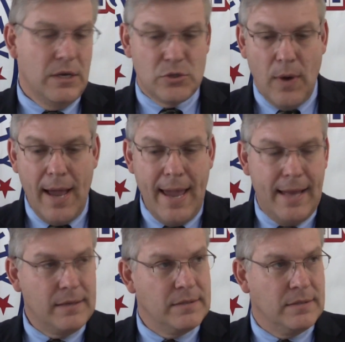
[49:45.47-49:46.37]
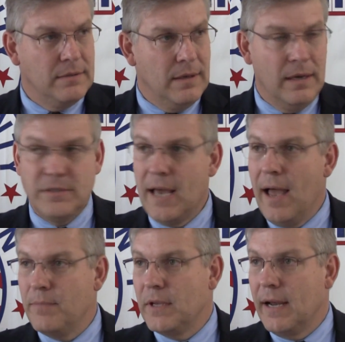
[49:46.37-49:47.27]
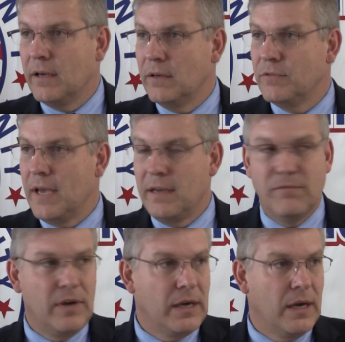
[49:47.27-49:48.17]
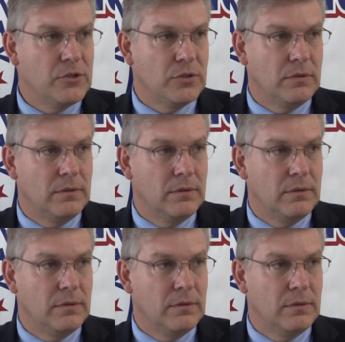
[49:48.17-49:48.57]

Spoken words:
So I had a time that I could have taken vacation,